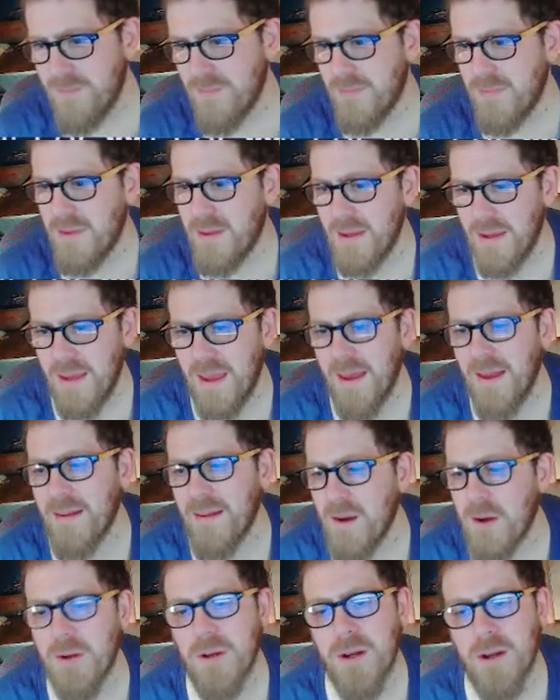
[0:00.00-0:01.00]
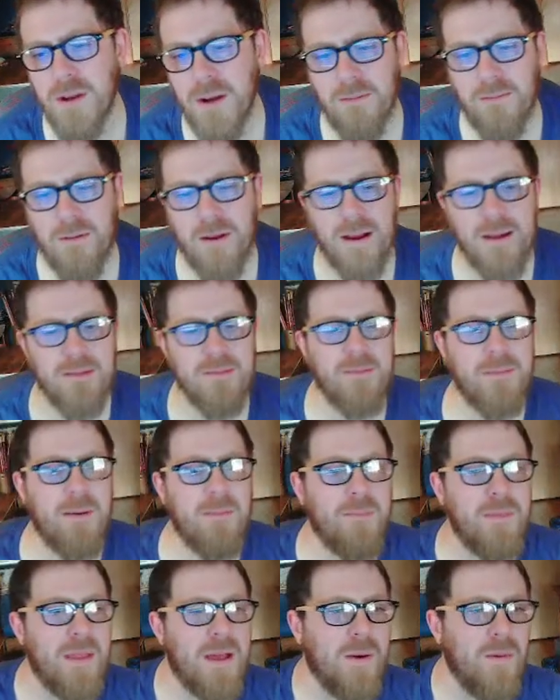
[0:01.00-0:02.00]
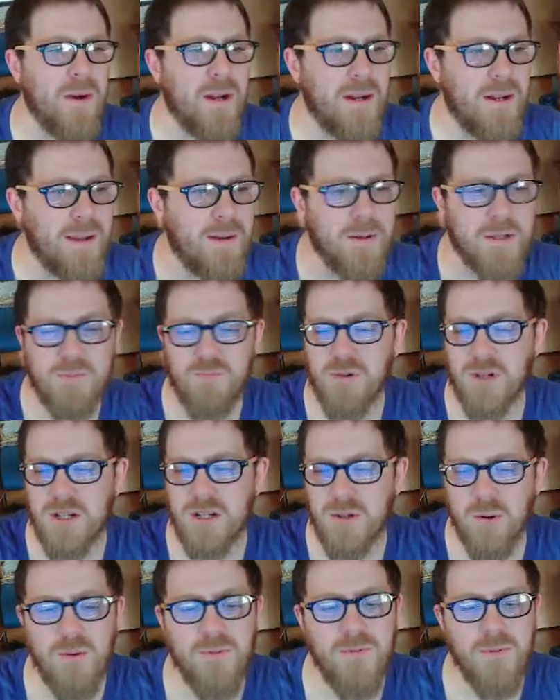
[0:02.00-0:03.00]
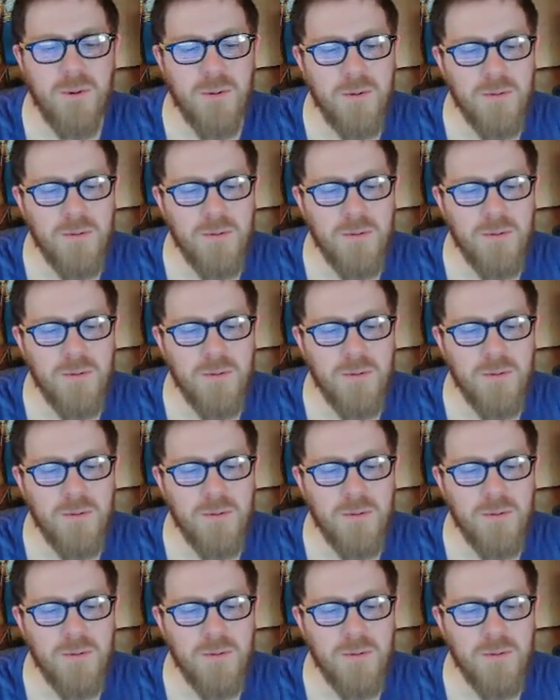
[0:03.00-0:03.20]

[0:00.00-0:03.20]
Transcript: Yeah, no, I remember that one. That was pretty awful.